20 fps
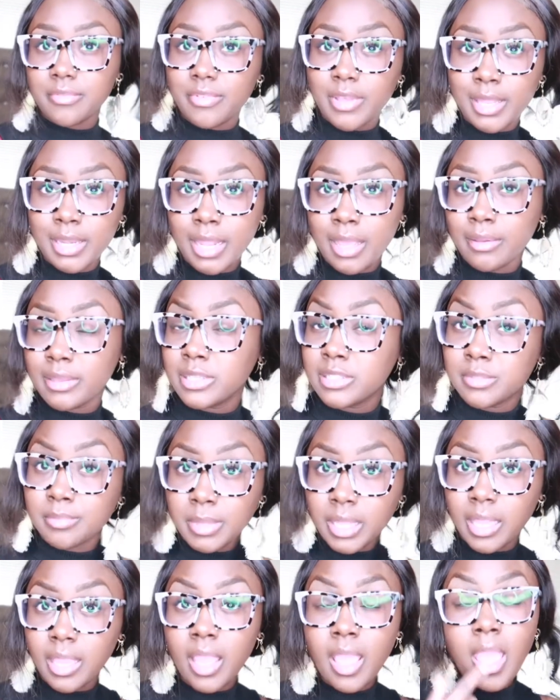of find out it's
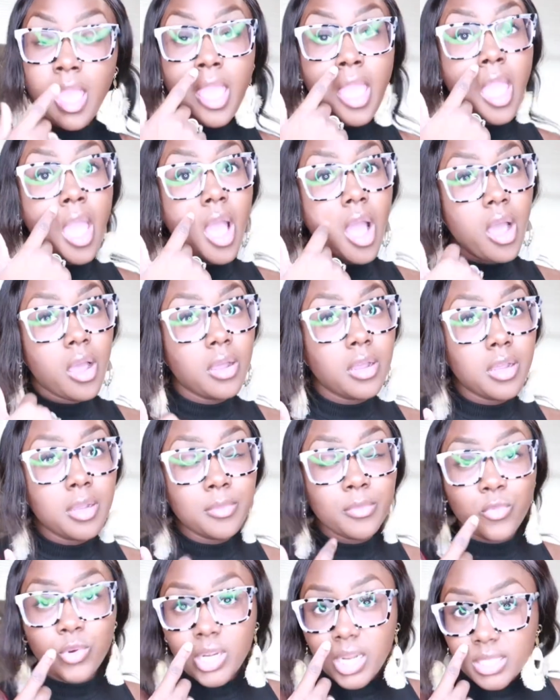me
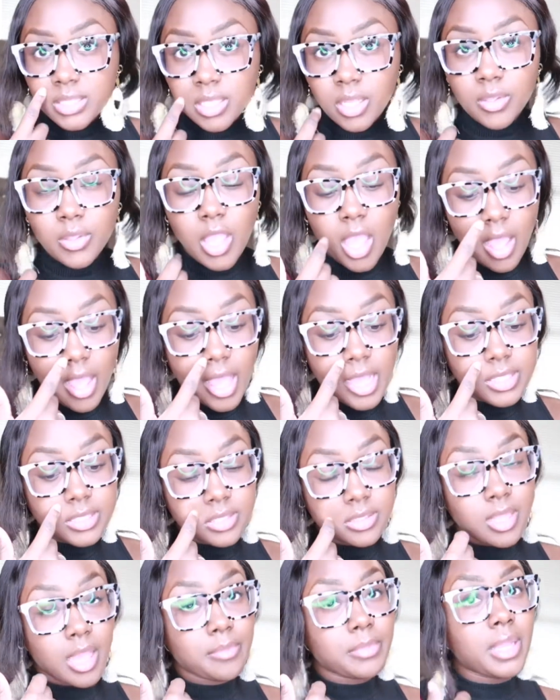um when i tell y'all i
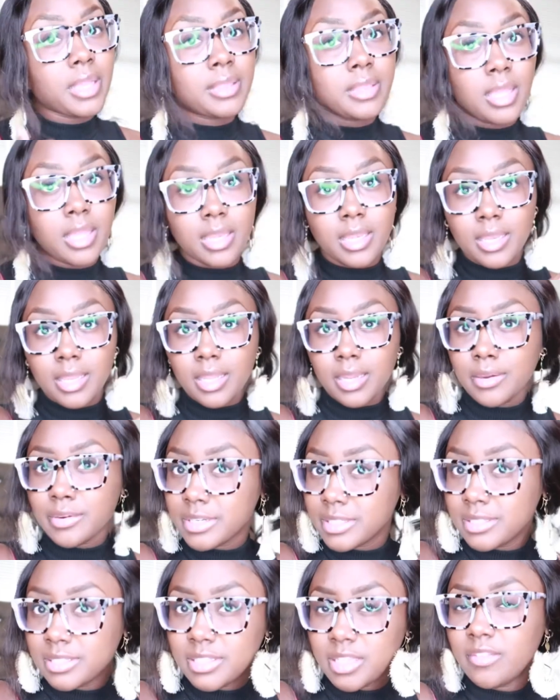stopped at the
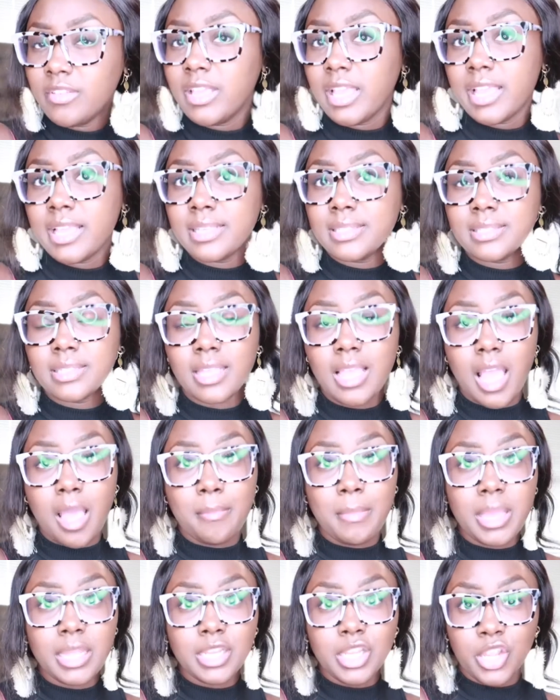nearest cvs
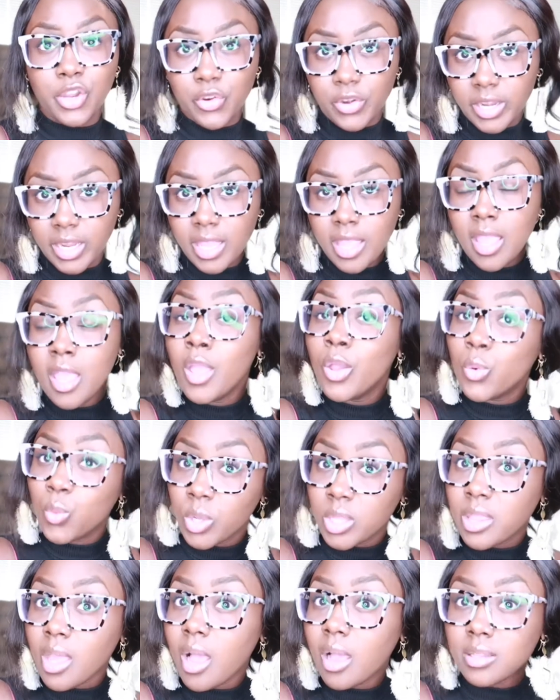got my degree
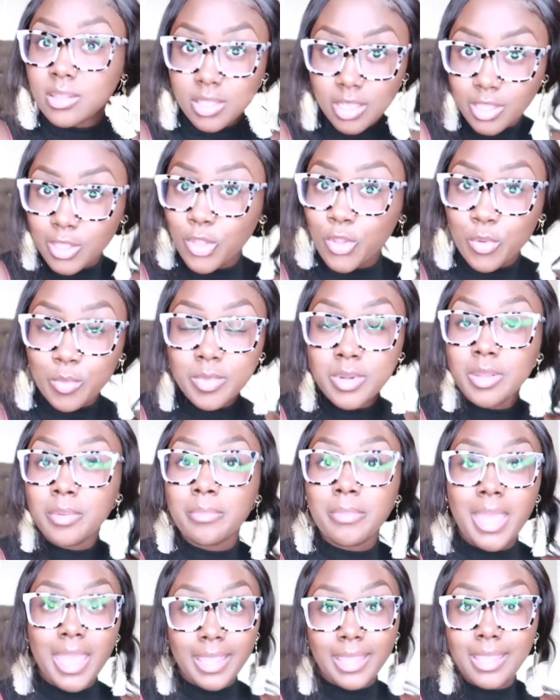with the
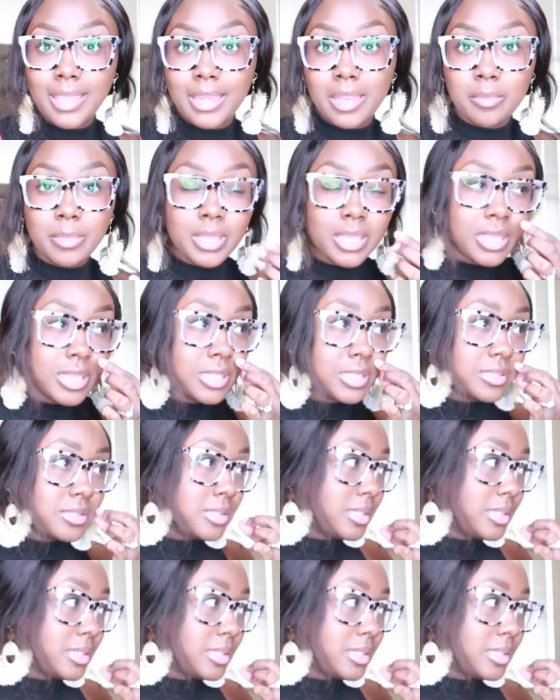aluminum back in it because